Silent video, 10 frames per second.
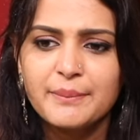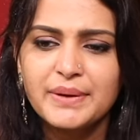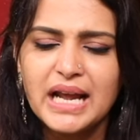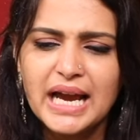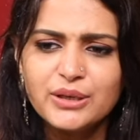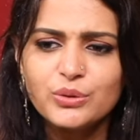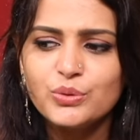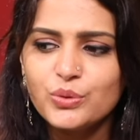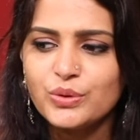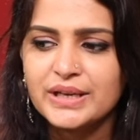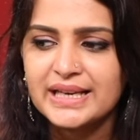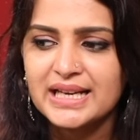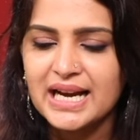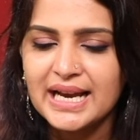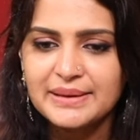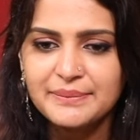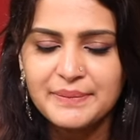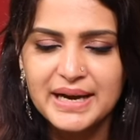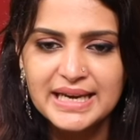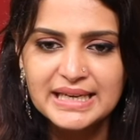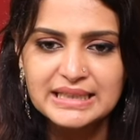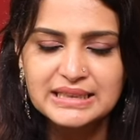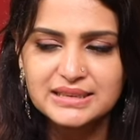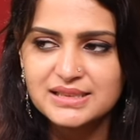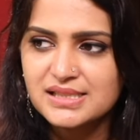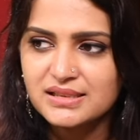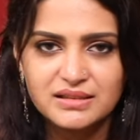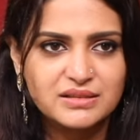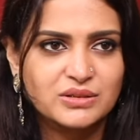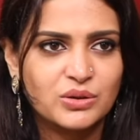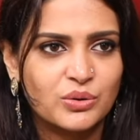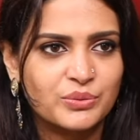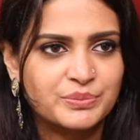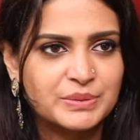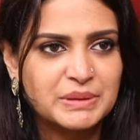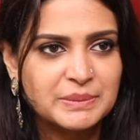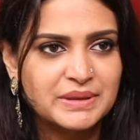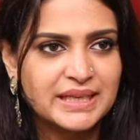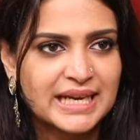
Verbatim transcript: But I don't know, like my circle of the people that